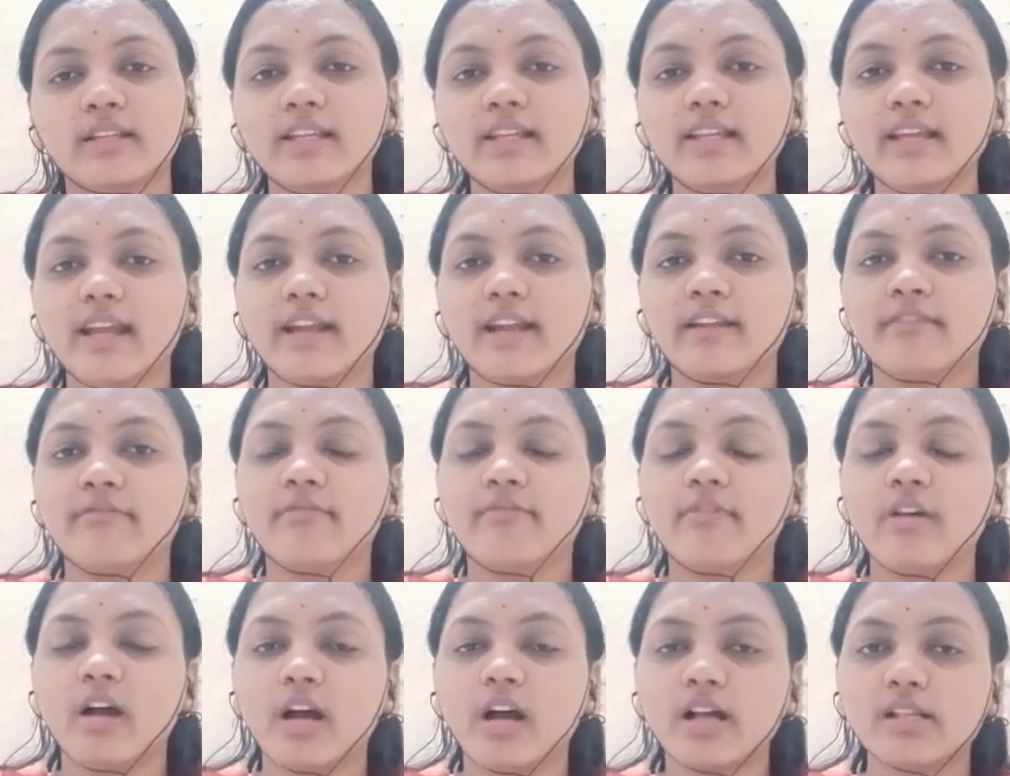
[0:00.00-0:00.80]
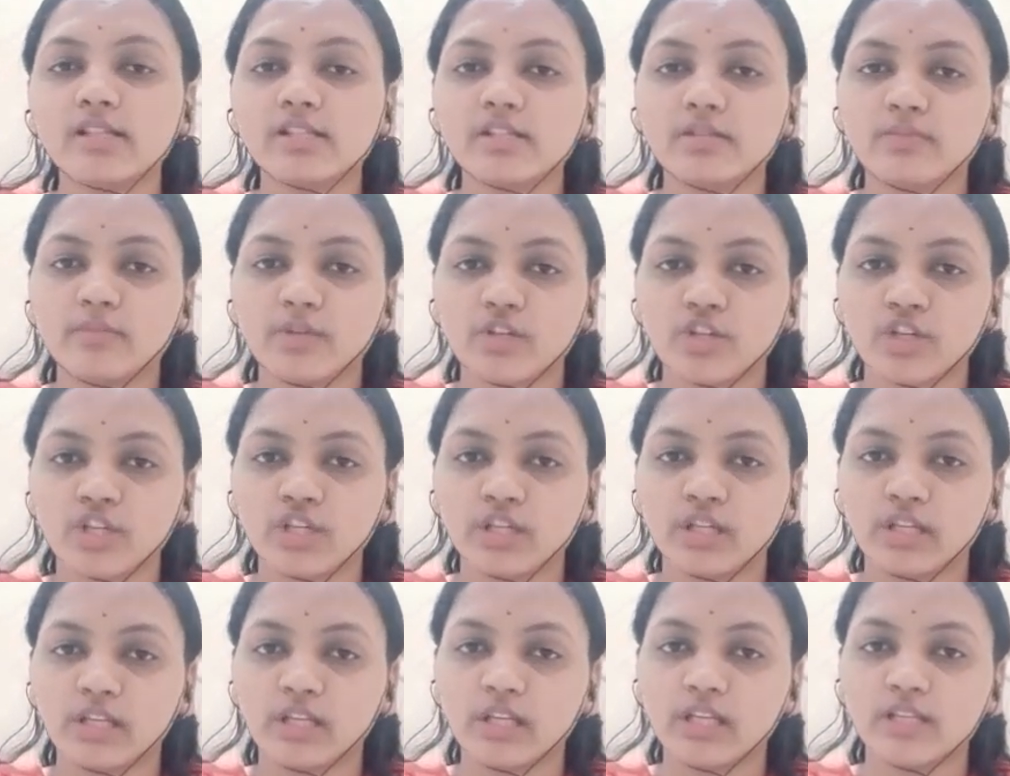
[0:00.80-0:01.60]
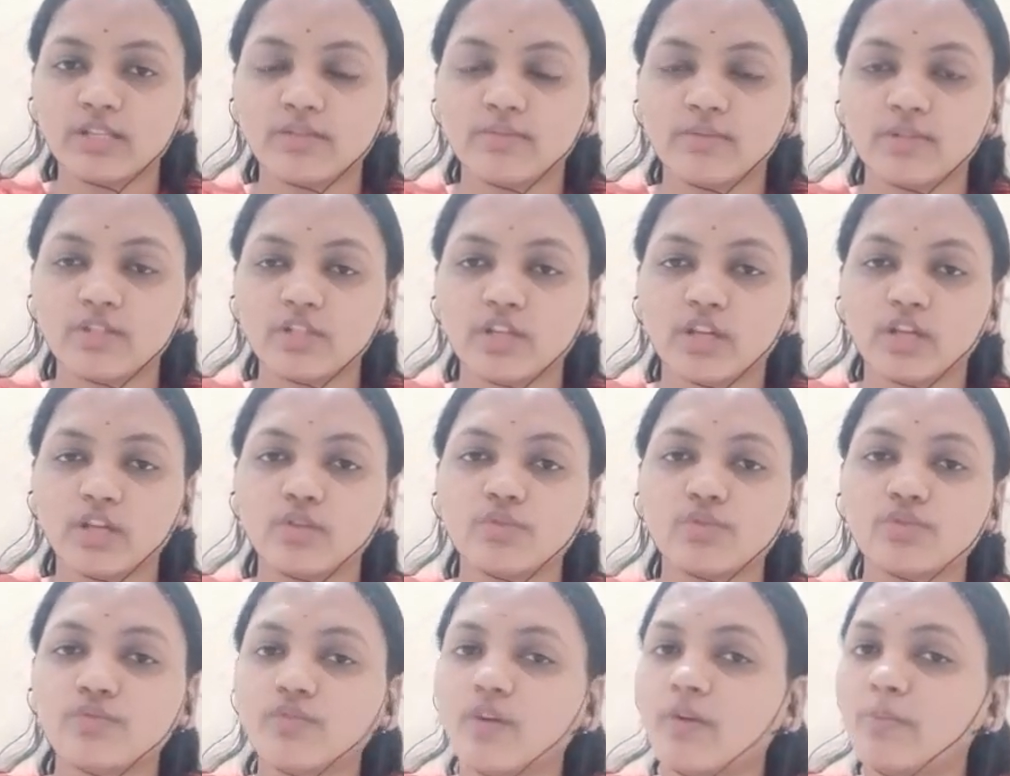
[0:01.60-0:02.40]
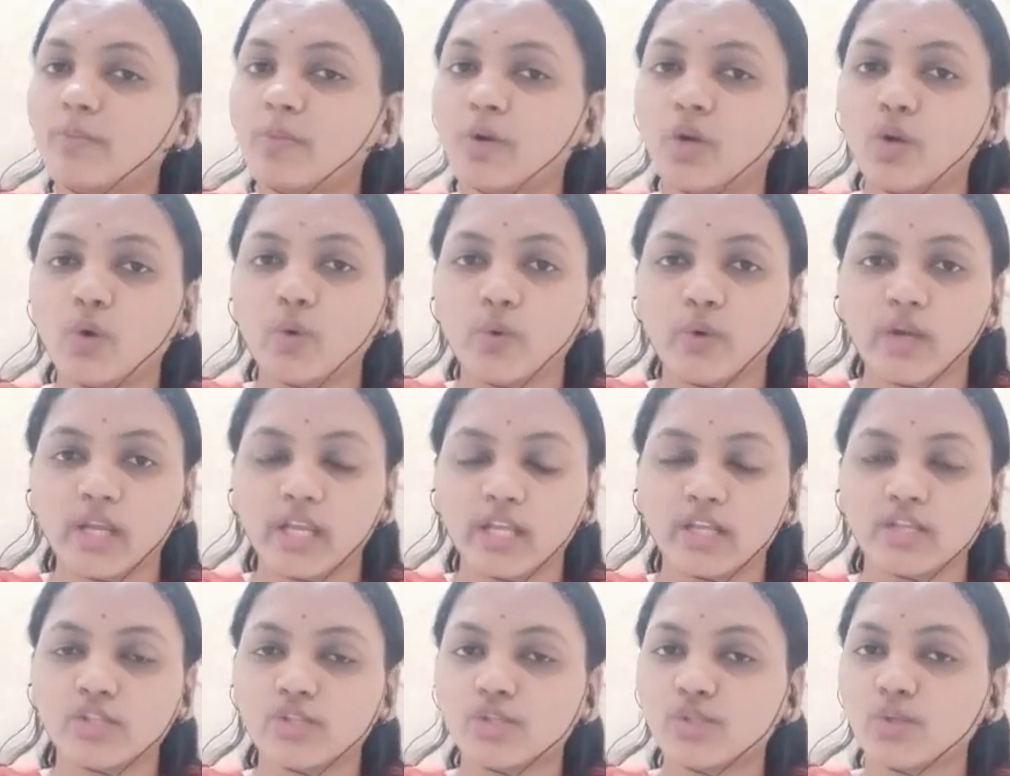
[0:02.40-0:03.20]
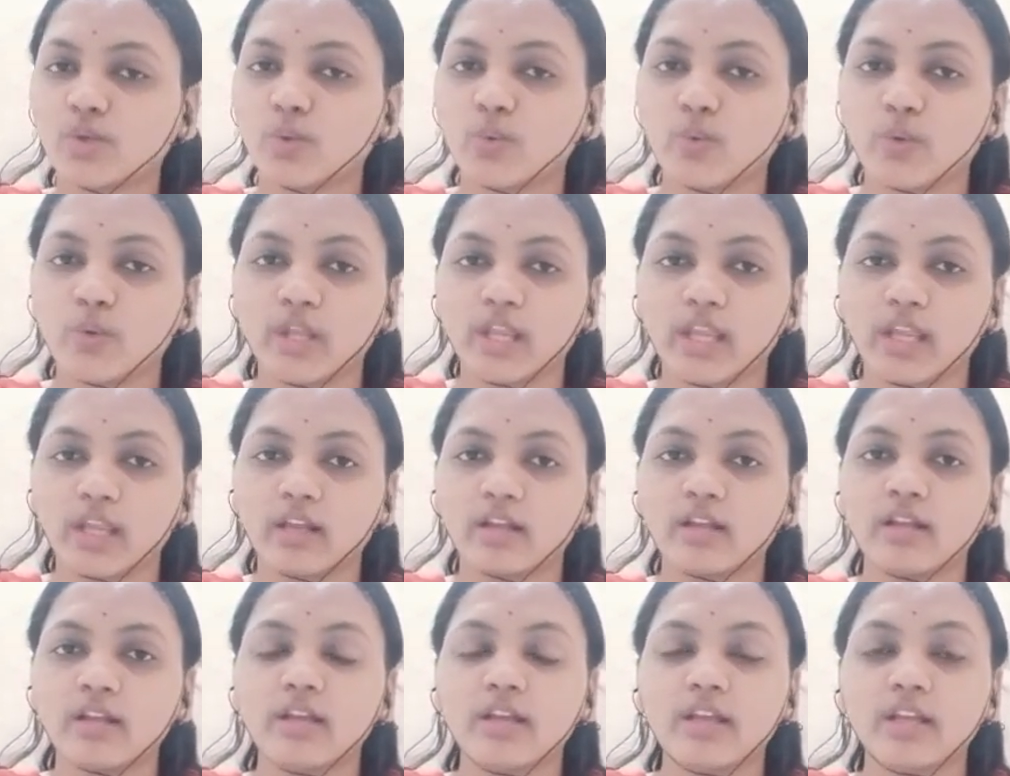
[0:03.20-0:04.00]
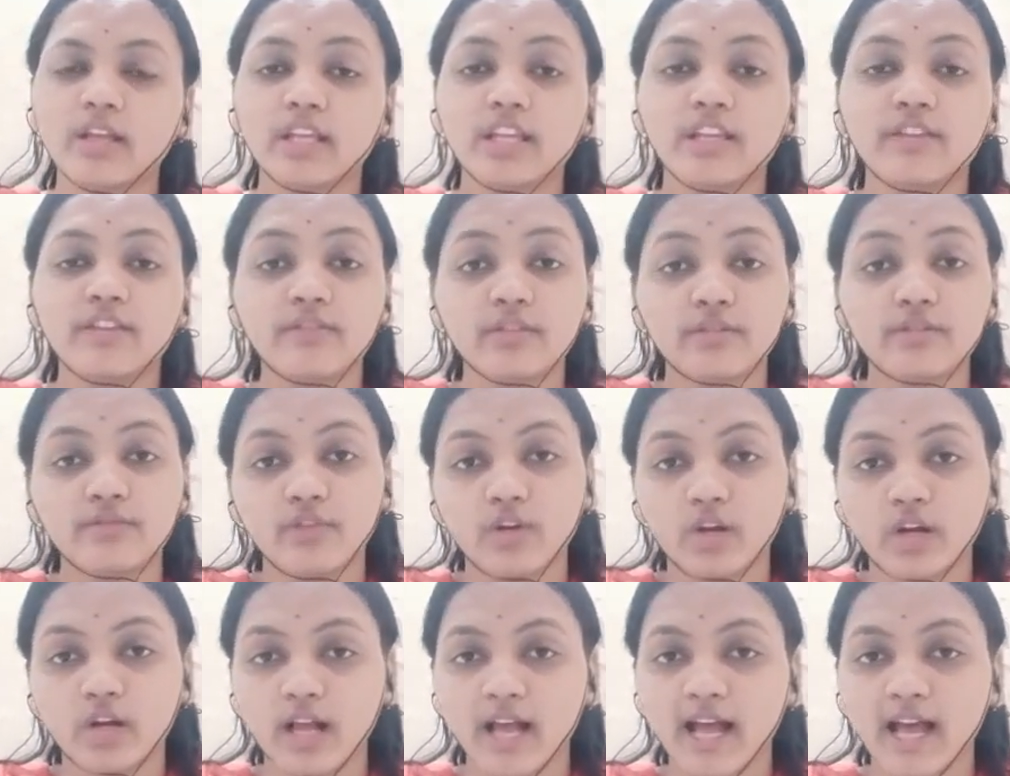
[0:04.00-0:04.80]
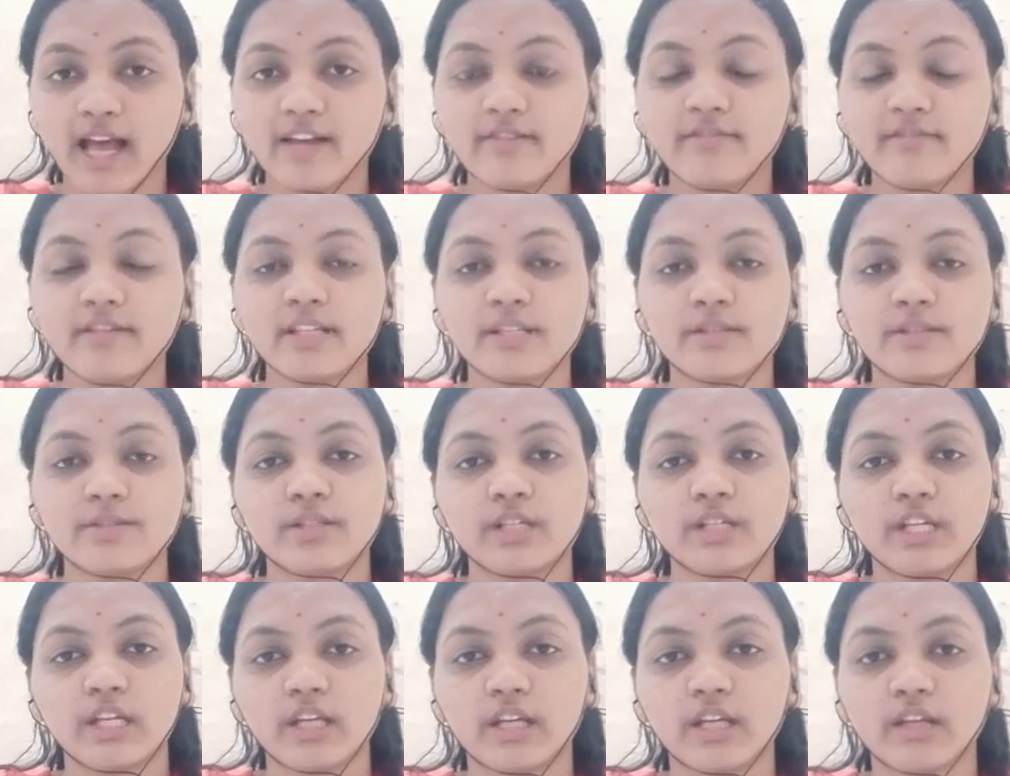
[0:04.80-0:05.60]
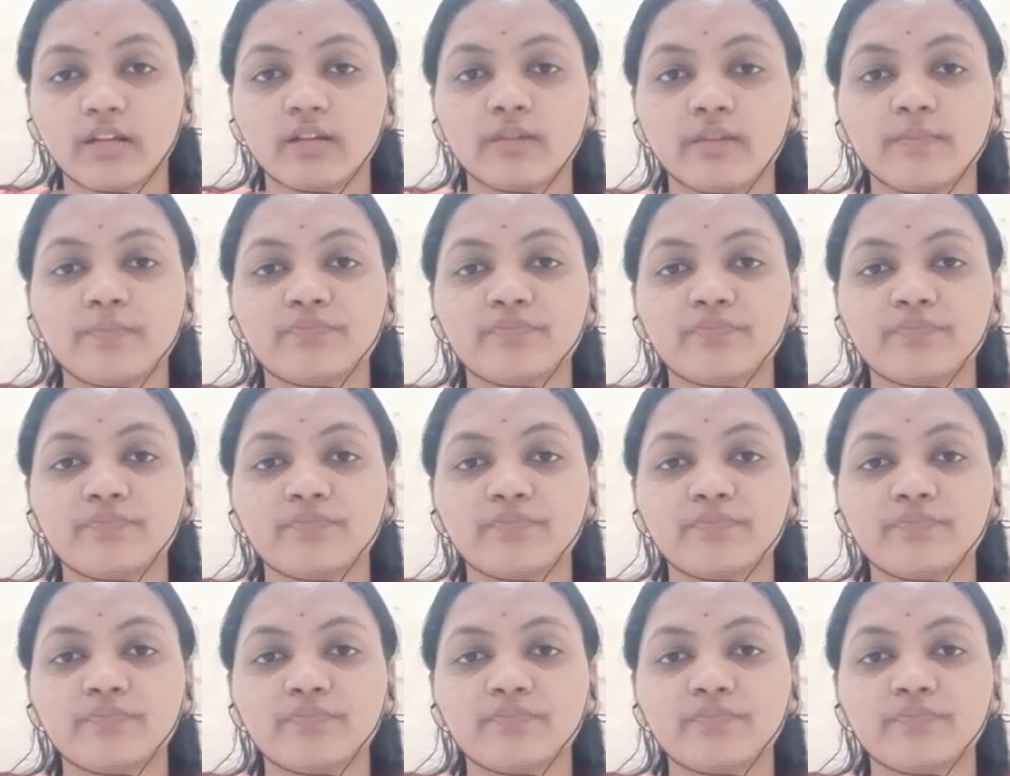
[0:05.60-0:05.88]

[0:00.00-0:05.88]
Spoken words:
the advanced machineries which are used for plowing, sowing, even for harvesting,